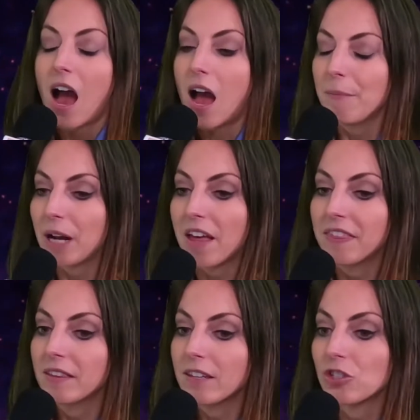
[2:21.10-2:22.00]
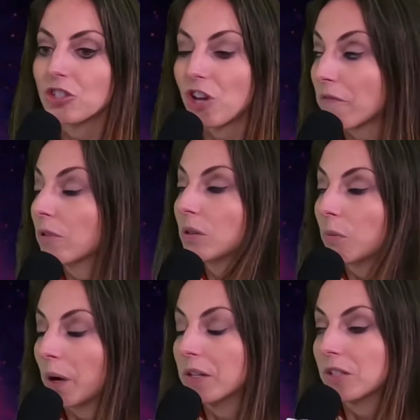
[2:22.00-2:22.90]
I mean, I think that general
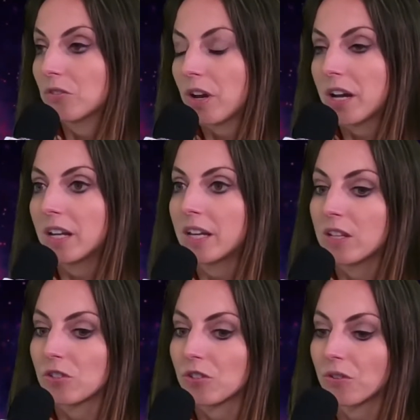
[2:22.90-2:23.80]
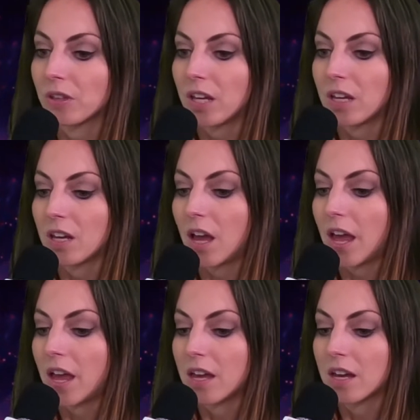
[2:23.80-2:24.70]
awareness training is certainly
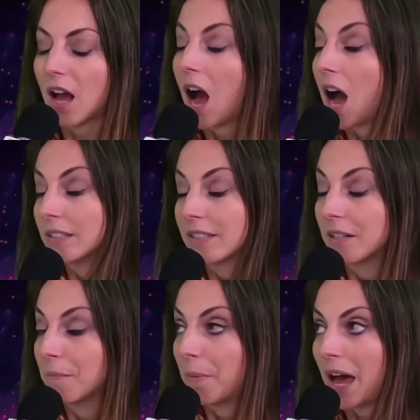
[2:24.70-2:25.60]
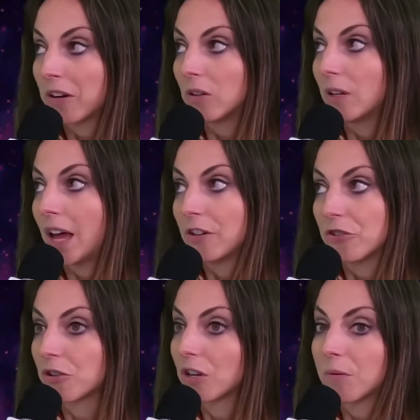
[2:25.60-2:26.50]
a constant battle, and
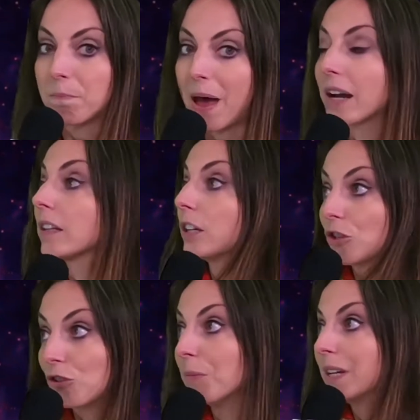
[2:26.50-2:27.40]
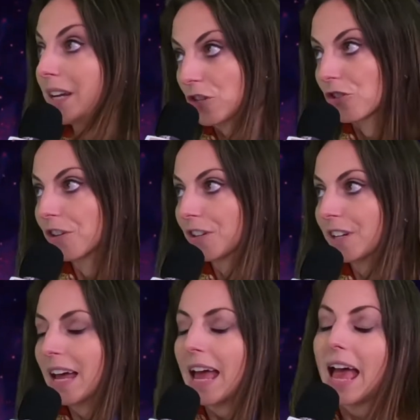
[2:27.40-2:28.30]
you're battling human nature.
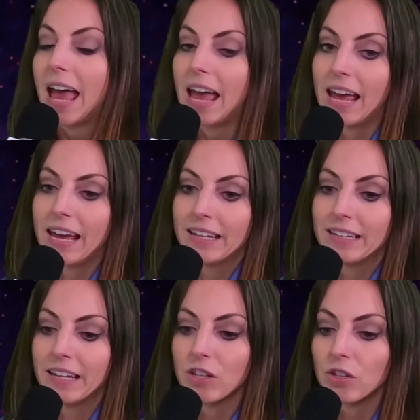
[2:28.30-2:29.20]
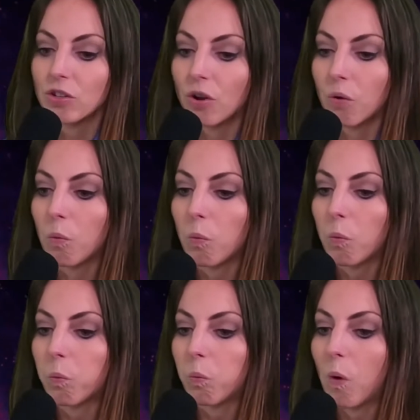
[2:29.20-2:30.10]
And, you know,
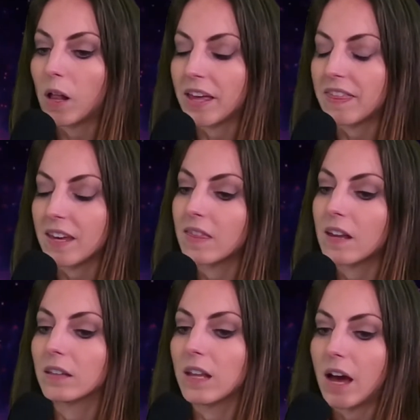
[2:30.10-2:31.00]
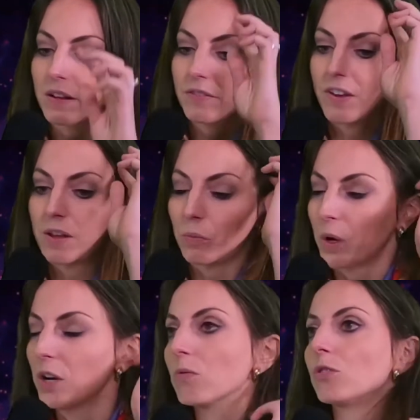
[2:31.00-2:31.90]
while I think that and
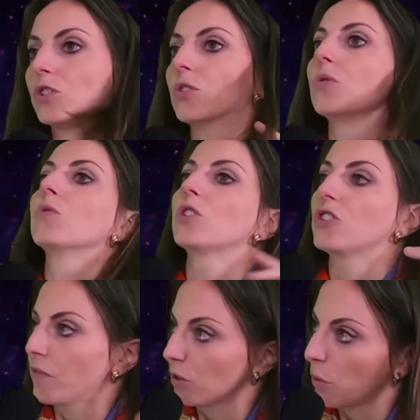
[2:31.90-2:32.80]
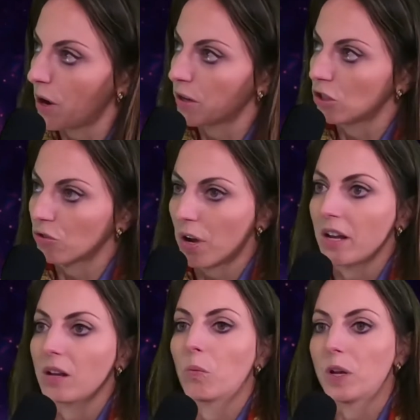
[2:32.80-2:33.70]
we don't do general awareness
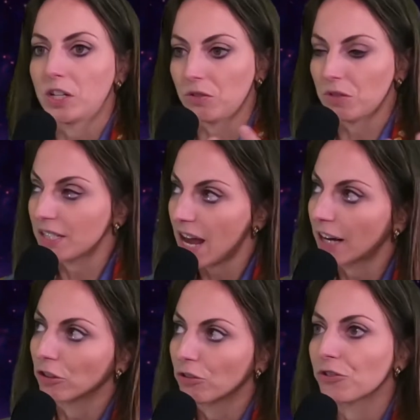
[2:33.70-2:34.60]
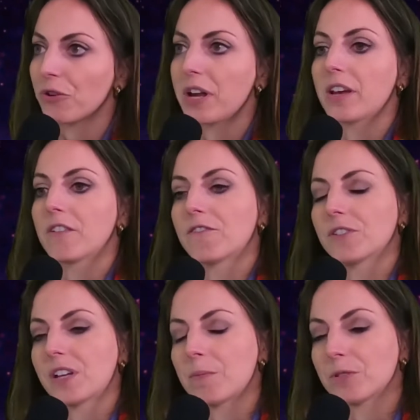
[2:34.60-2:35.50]
training, we do the technical training for
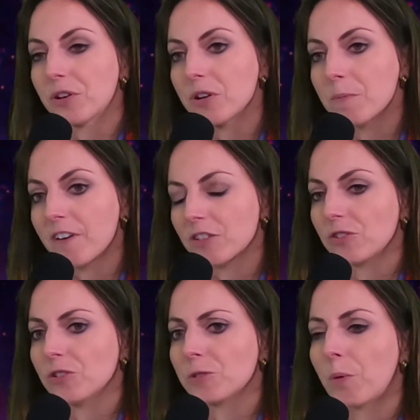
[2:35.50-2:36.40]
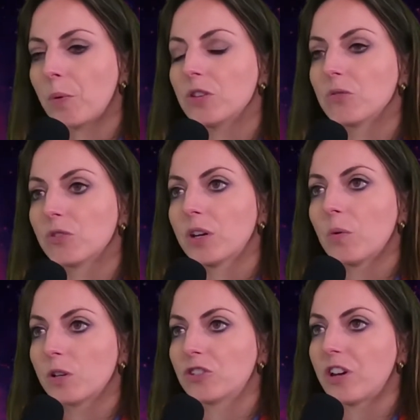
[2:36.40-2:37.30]
cybersecurity professionals, but when you look at
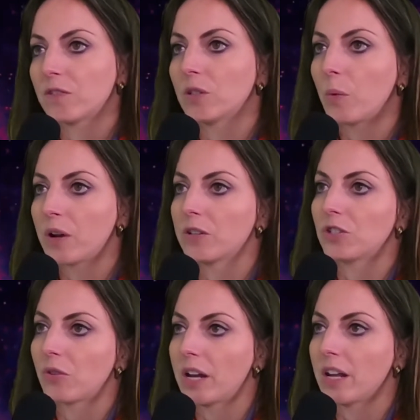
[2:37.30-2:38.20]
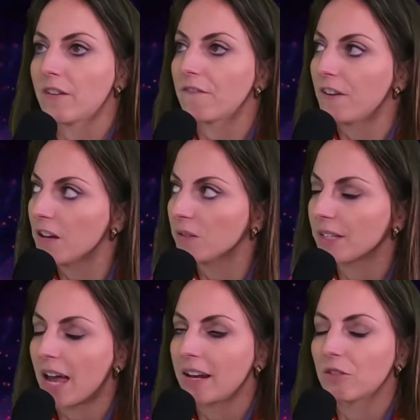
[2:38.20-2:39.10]
what general awareness training fails
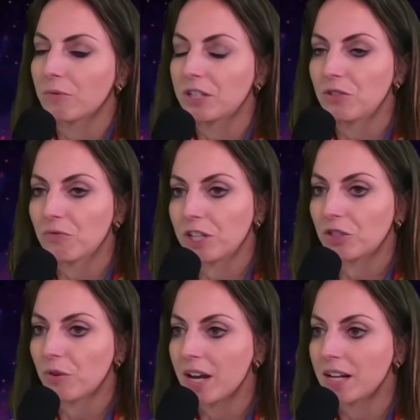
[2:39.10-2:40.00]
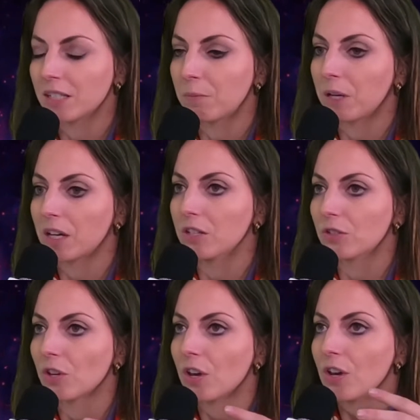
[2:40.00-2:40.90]
at, and the reason you retrain is
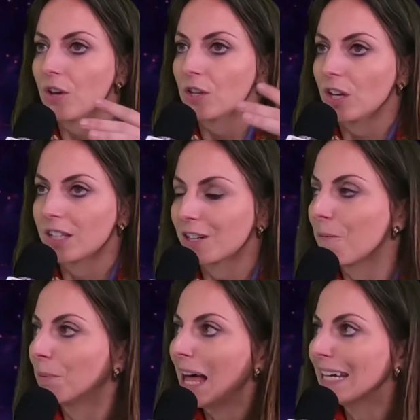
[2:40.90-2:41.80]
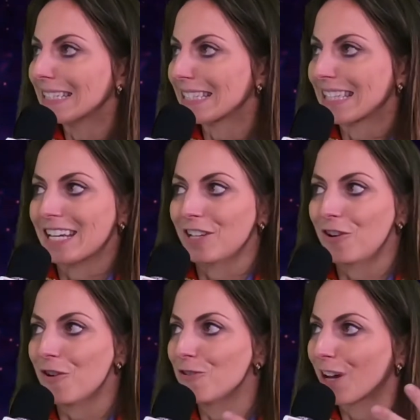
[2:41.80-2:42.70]
because it's a compliance thing, you
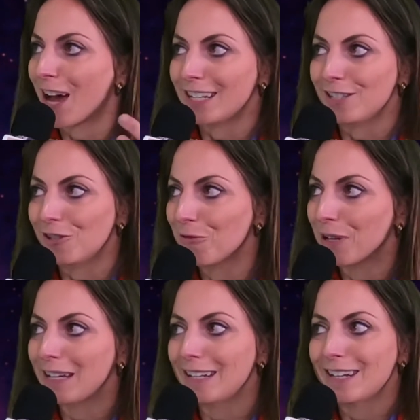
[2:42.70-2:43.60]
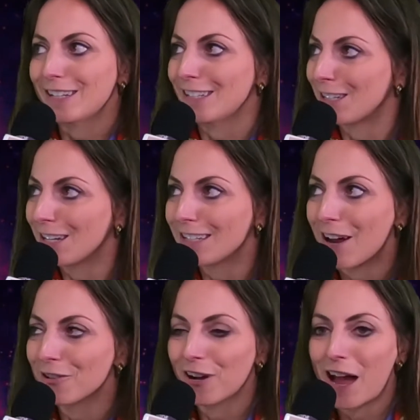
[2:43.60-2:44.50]
know, you kind of do it, you sit
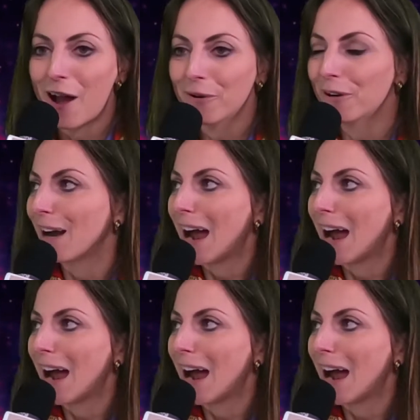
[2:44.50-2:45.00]
down your hour.